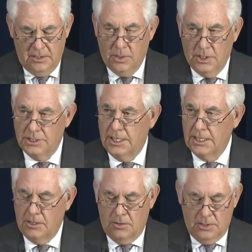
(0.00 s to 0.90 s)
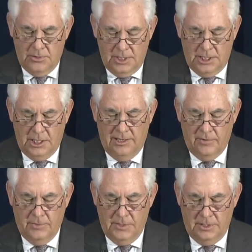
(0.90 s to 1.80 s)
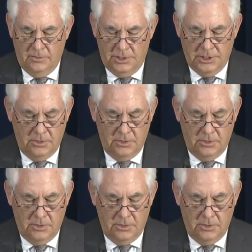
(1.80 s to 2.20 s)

was, I quote, "a government which